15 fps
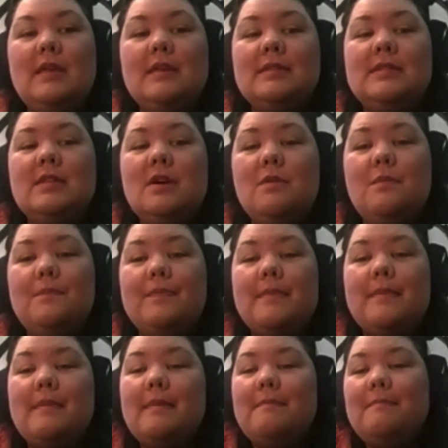So
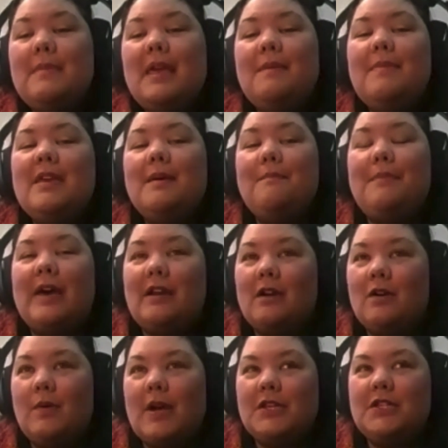maybe a better
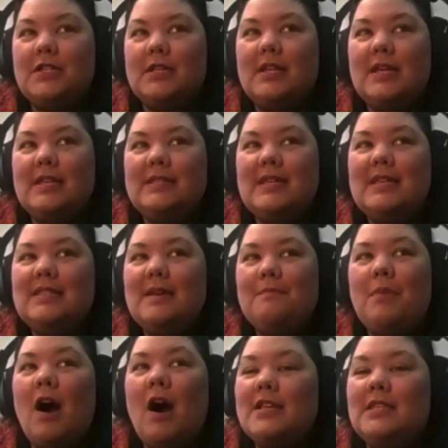question is
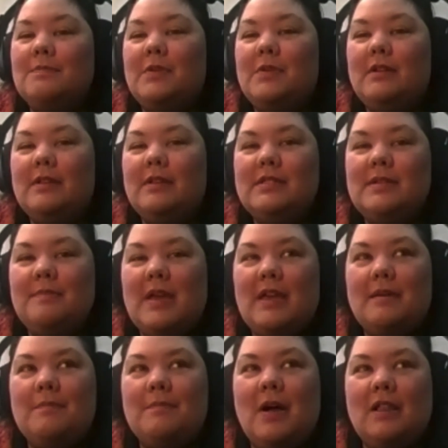it possible to
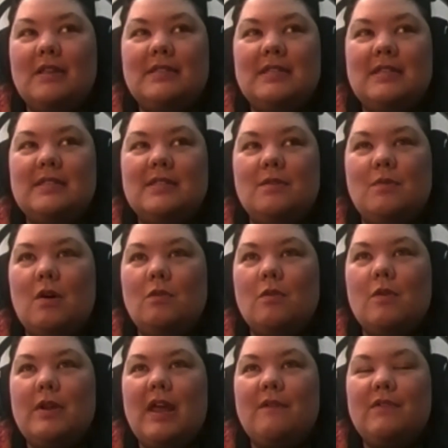make policies that won't
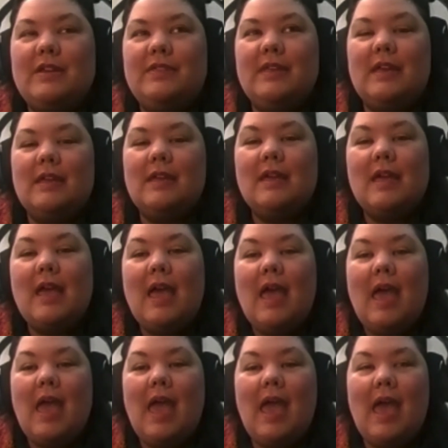ruin everything?
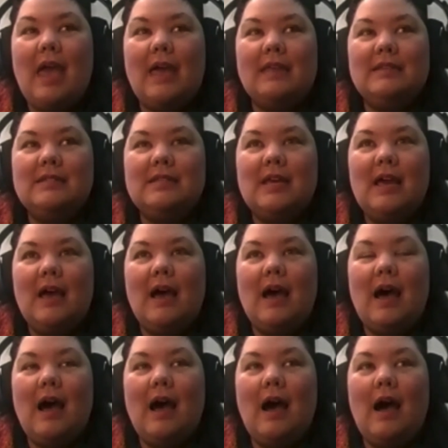And
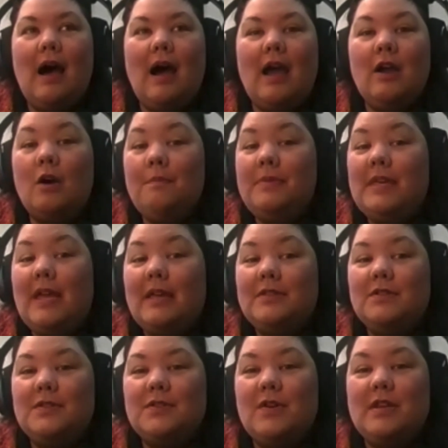I hope the
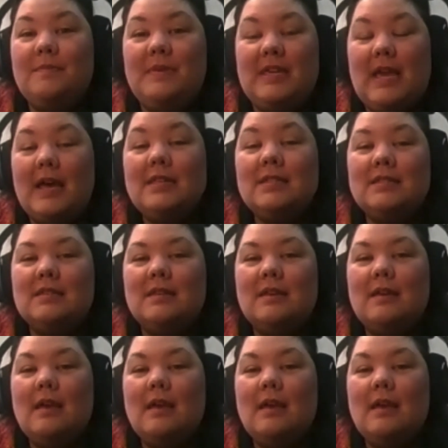answer is going to be yes.